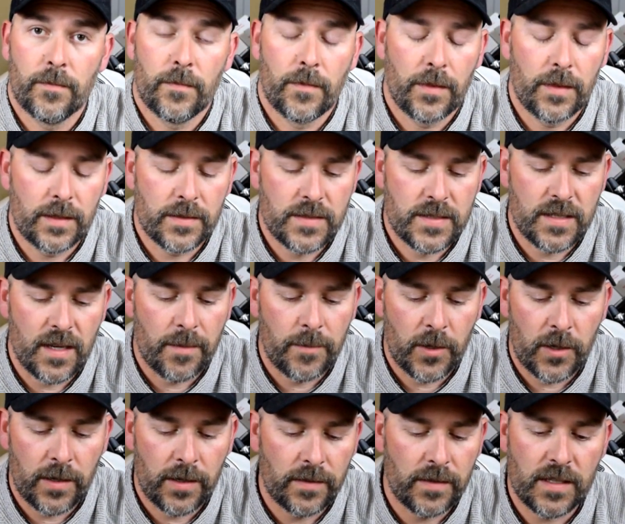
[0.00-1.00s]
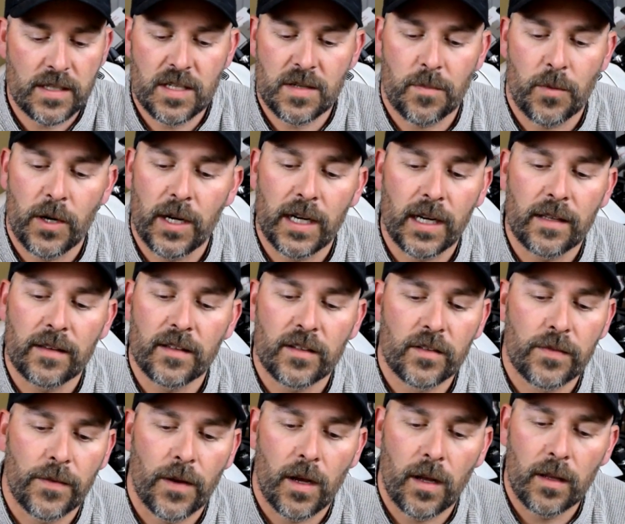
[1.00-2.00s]
this summer and this spring and
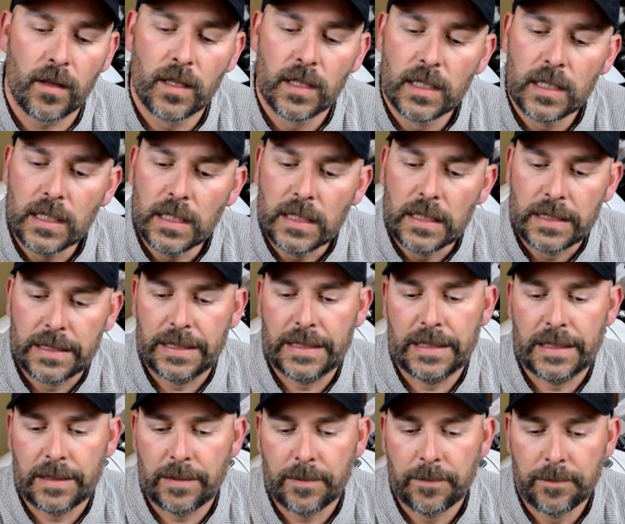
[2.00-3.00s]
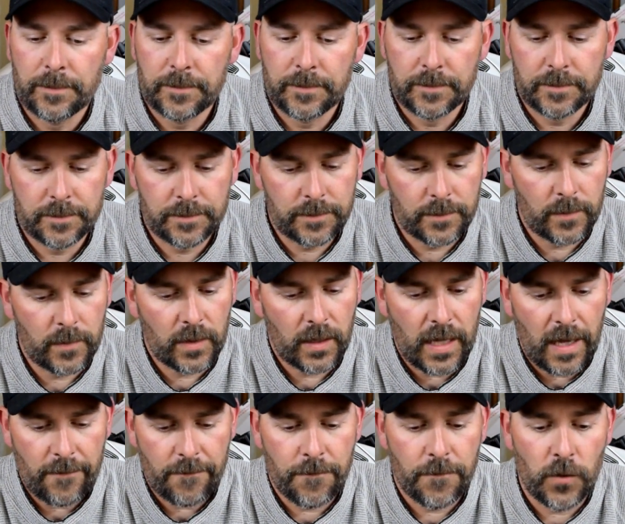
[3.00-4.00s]
this fall.
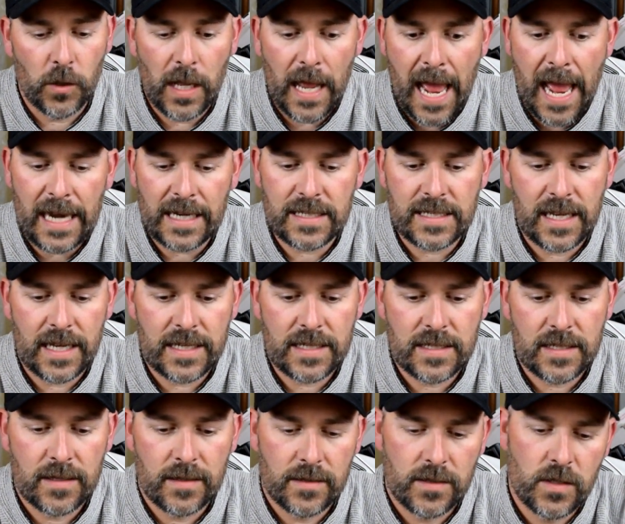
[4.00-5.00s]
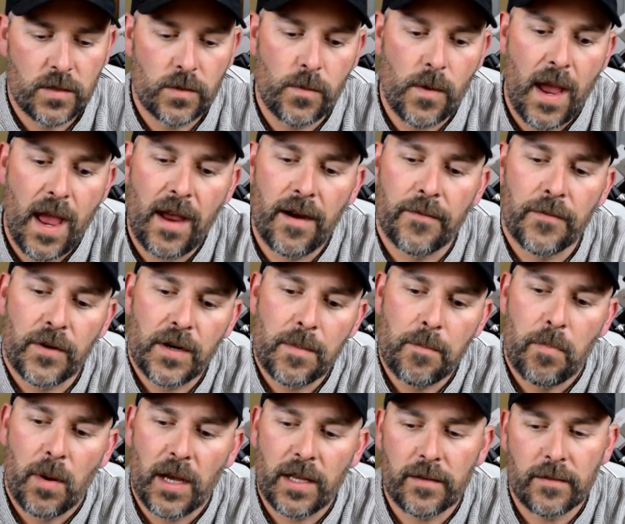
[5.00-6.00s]
Got full access to every
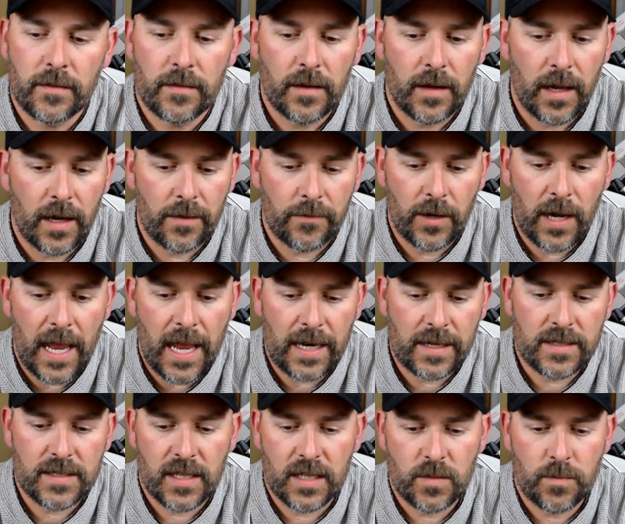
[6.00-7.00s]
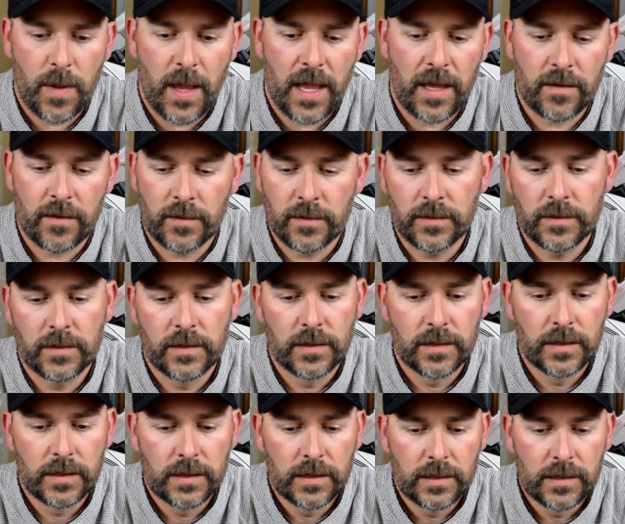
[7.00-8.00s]
button, every access panel.
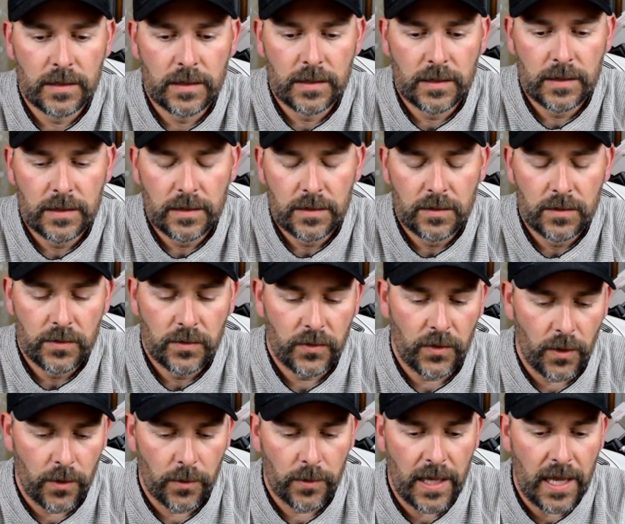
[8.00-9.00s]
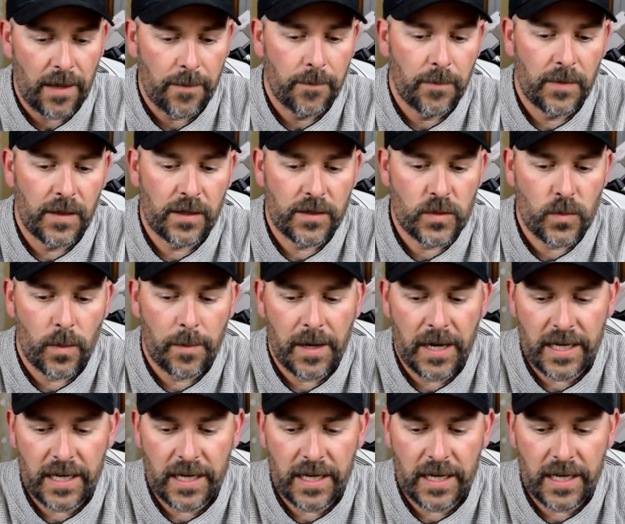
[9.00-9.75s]
So yeah, there's where my